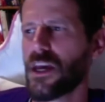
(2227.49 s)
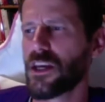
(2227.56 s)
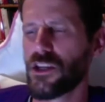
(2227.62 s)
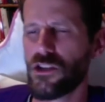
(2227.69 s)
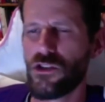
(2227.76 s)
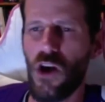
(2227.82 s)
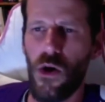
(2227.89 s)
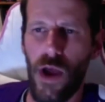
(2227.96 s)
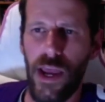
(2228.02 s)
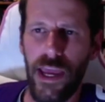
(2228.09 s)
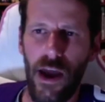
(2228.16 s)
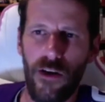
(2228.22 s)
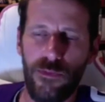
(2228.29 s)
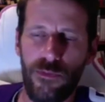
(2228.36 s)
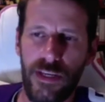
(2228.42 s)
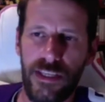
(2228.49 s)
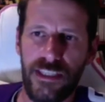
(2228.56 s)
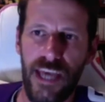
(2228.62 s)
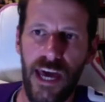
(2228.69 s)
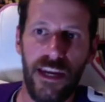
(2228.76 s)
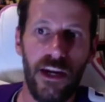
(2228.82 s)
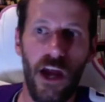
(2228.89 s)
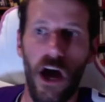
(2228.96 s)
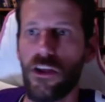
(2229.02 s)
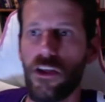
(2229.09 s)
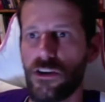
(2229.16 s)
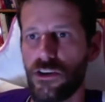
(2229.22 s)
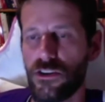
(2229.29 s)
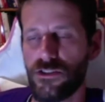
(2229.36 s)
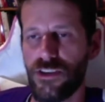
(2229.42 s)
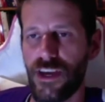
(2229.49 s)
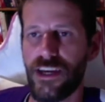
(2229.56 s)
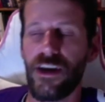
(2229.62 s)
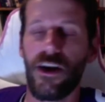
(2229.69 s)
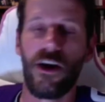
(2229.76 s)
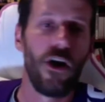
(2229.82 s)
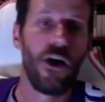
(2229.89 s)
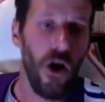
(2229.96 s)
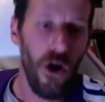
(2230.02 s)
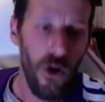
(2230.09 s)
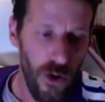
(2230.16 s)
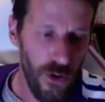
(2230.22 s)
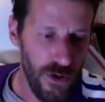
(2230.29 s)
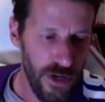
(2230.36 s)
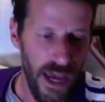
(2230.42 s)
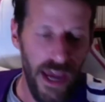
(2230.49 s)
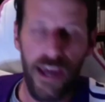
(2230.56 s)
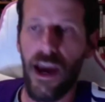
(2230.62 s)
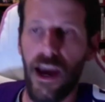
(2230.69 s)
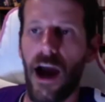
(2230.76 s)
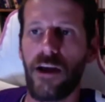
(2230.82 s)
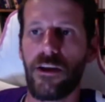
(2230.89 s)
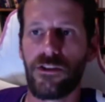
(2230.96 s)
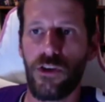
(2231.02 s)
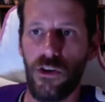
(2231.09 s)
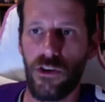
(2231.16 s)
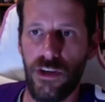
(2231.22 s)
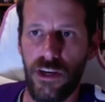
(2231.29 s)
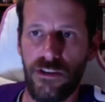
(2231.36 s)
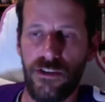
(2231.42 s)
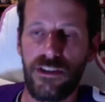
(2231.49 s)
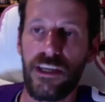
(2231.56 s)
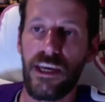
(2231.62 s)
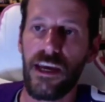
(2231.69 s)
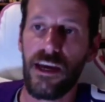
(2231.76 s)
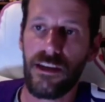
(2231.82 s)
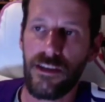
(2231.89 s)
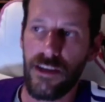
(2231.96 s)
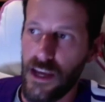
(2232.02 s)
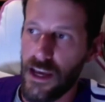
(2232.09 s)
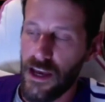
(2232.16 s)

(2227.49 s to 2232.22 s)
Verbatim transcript: no hang out with me instead and other girls are like oh, okay i totally understand